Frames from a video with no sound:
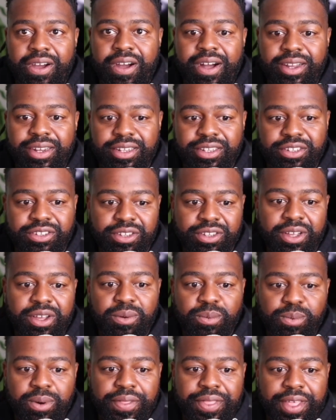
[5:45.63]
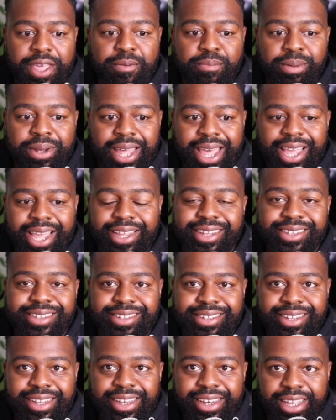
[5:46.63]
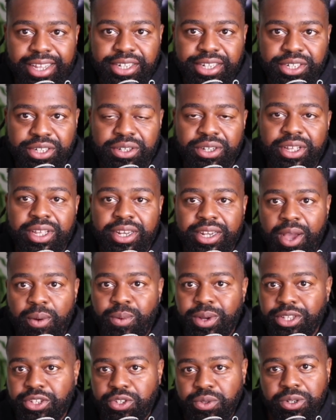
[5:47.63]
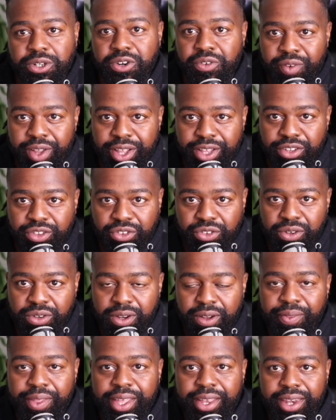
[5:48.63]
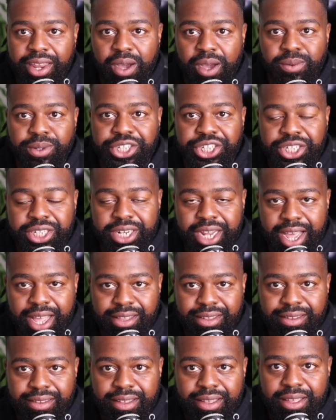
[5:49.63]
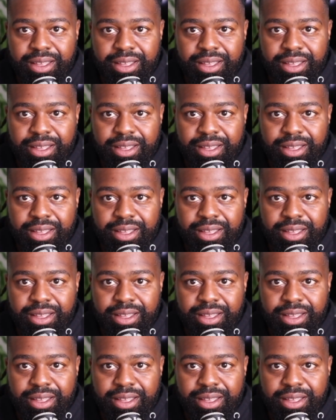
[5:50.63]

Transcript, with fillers: Harlins was a black teenager that went to a Korean store that was shot